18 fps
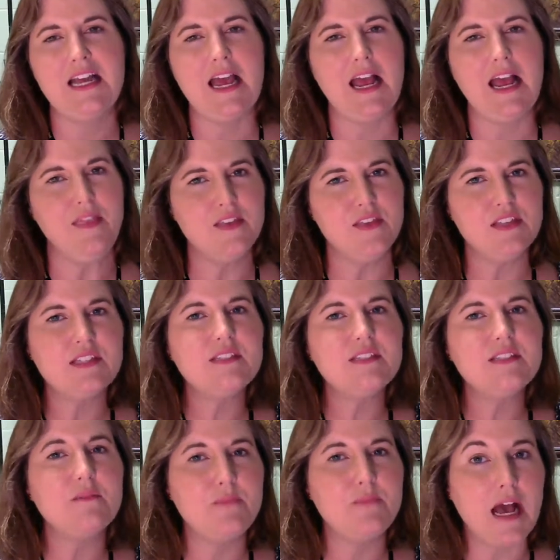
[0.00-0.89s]
And this
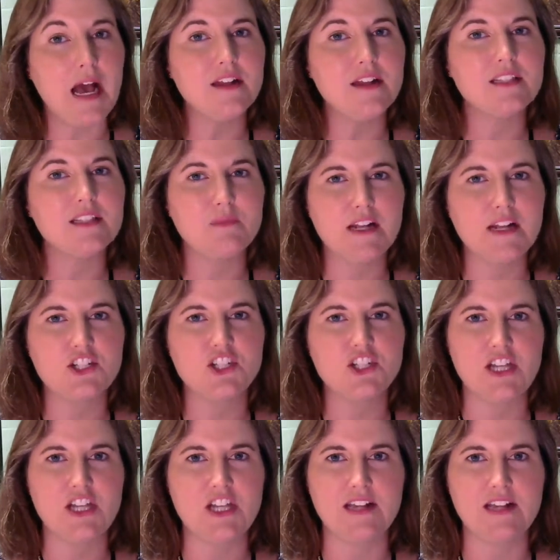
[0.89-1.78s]
is about as
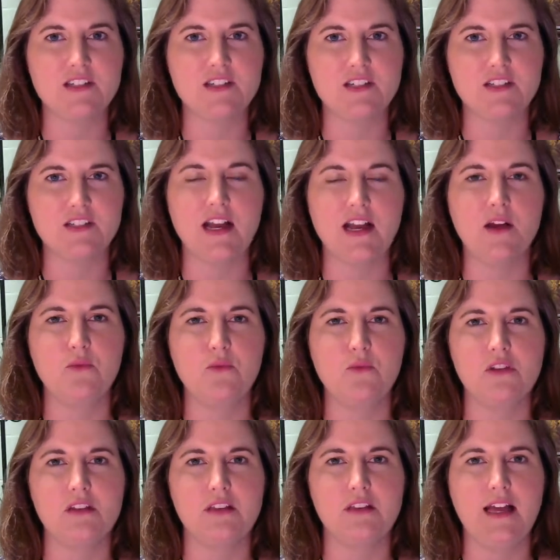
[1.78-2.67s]
much text as I
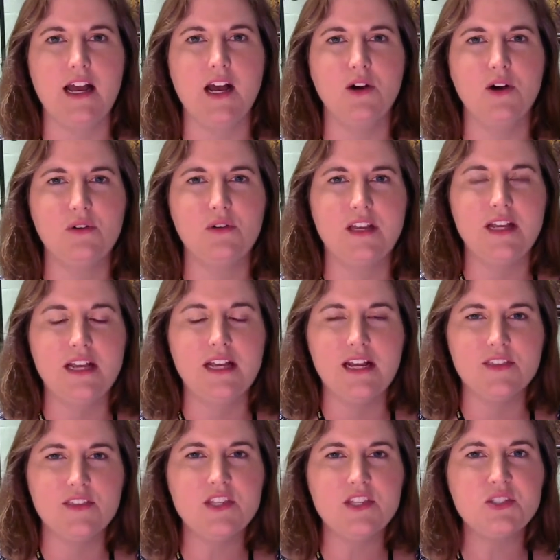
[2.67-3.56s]
will allow.
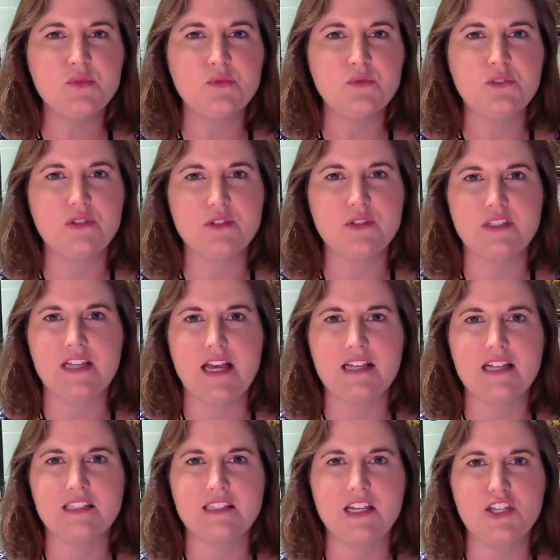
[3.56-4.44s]
This rule
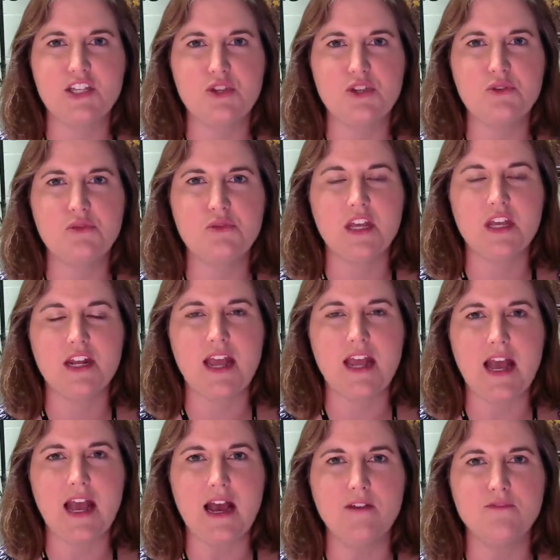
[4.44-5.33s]
says that you can
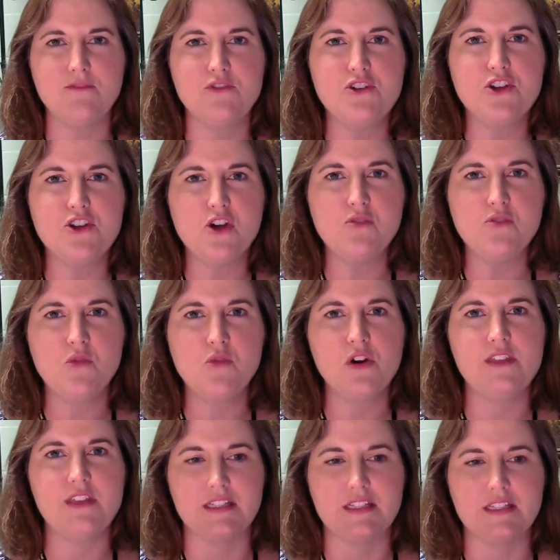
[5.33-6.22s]
have no
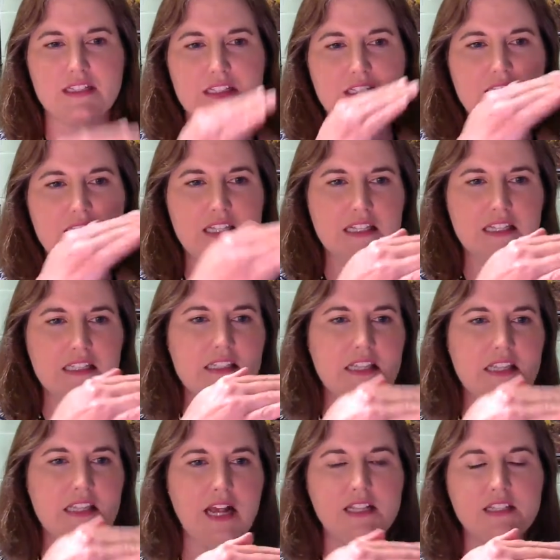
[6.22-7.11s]
more than 6
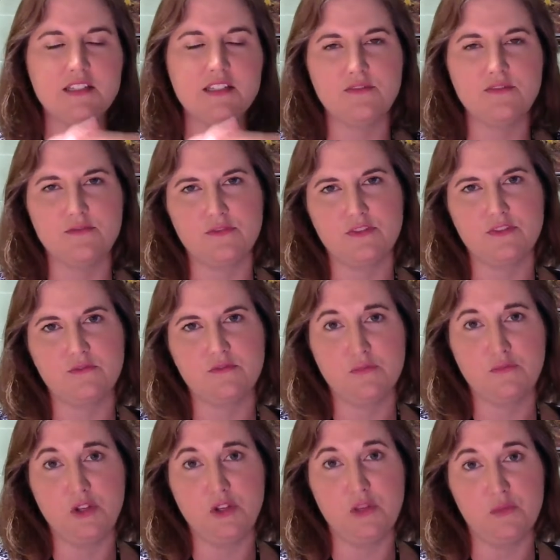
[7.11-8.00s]
lines of
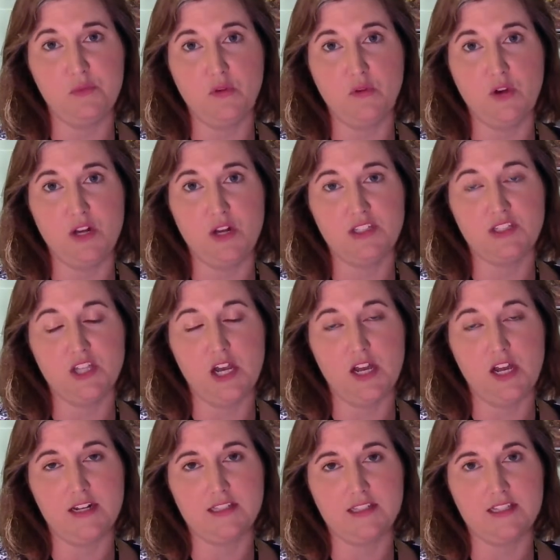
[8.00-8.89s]
bullet points
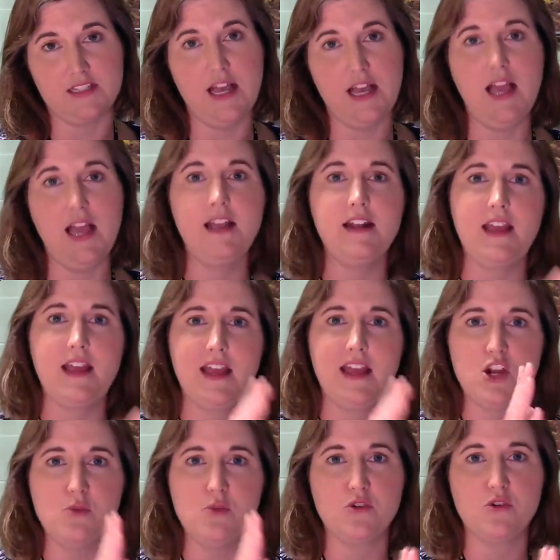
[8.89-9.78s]
on a slide
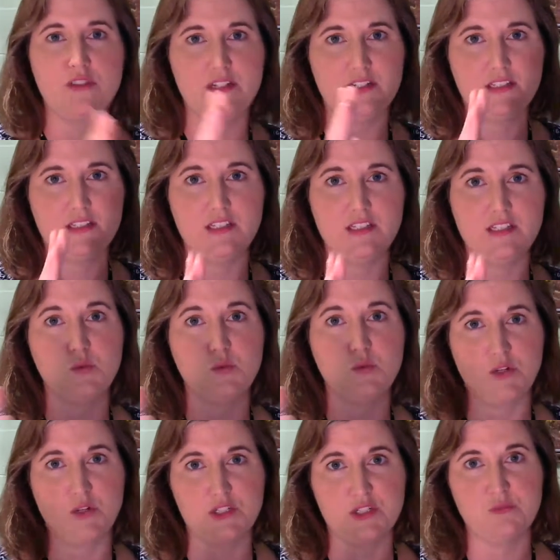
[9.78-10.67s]
and no more than 6
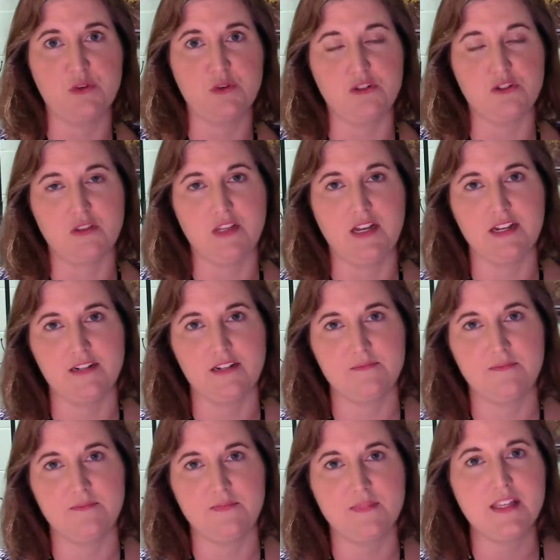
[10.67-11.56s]
words per line.
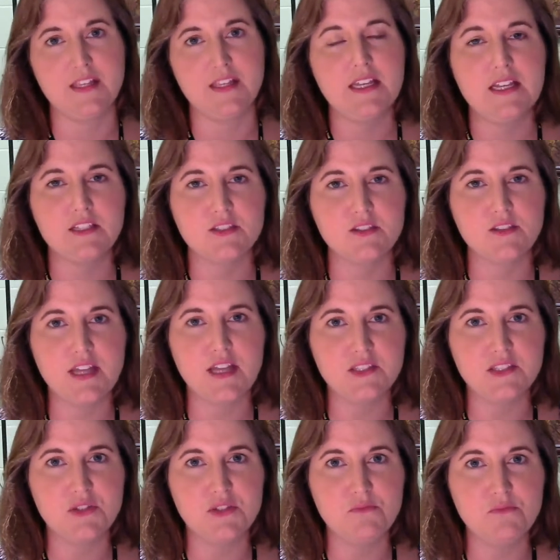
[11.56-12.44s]
So
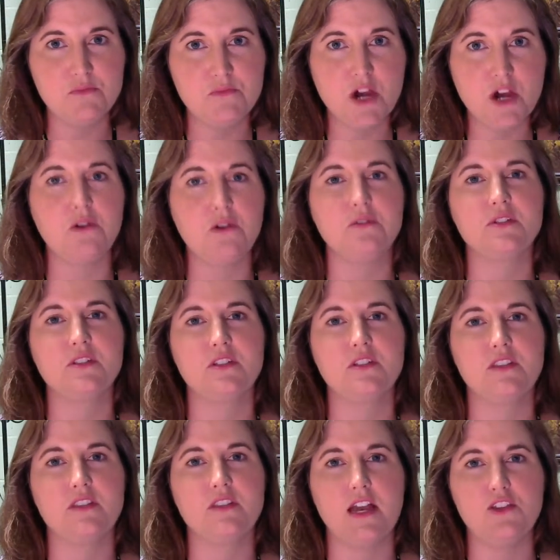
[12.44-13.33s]
that's the
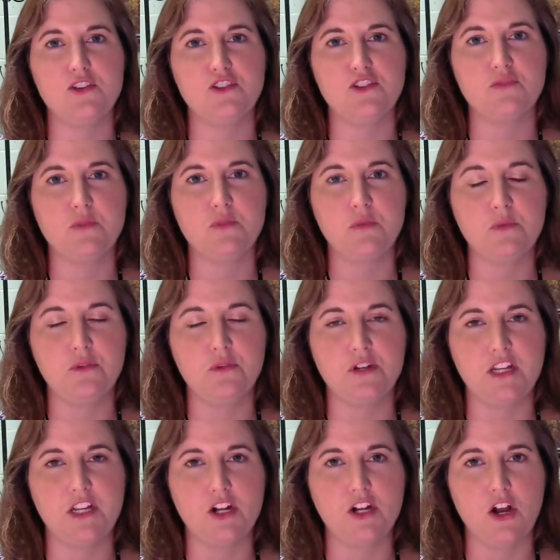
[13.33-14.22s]
most that you should be
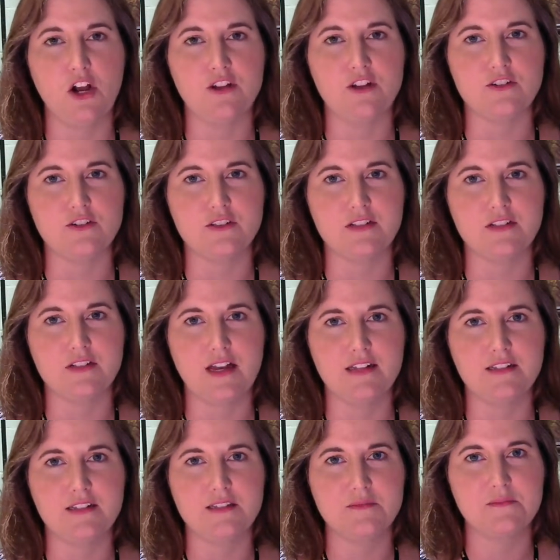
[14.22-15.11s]
putting on your
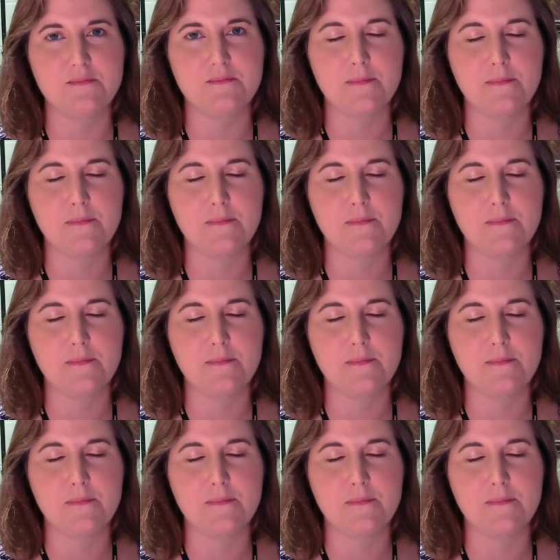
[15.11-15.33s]
slides.